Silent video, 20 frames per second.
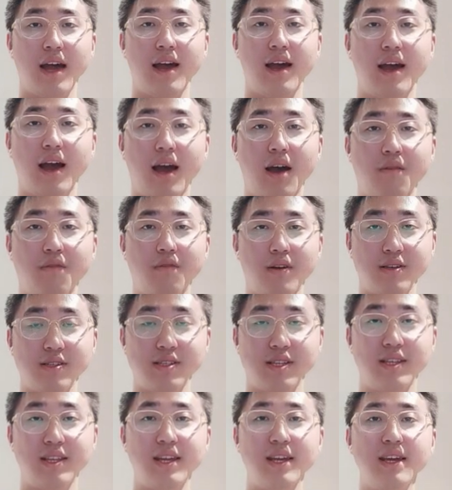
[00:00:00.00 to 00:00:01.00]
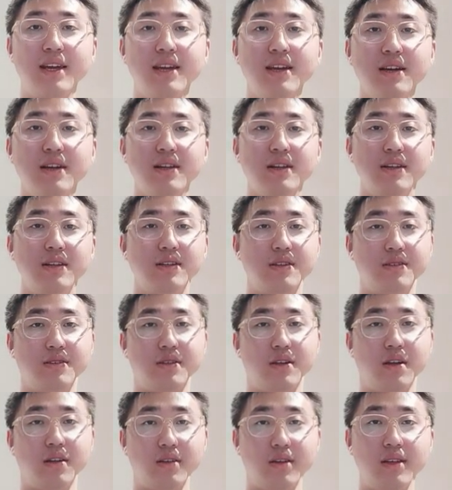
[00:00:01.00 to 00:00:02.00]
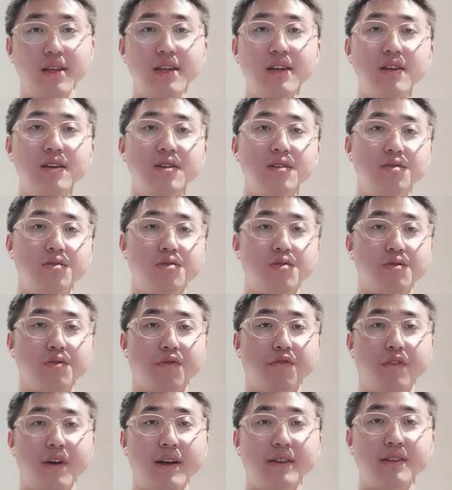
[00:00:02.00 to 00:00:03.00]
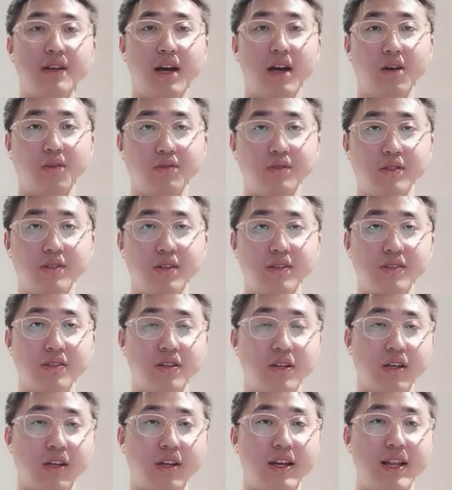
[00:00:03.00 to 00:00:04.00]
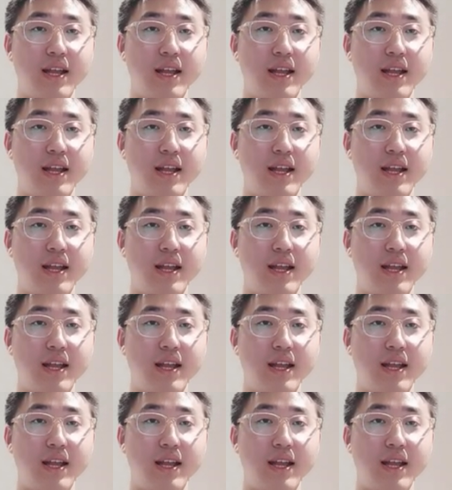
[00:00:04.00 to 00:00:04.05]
harvest. Thirdly, to find out the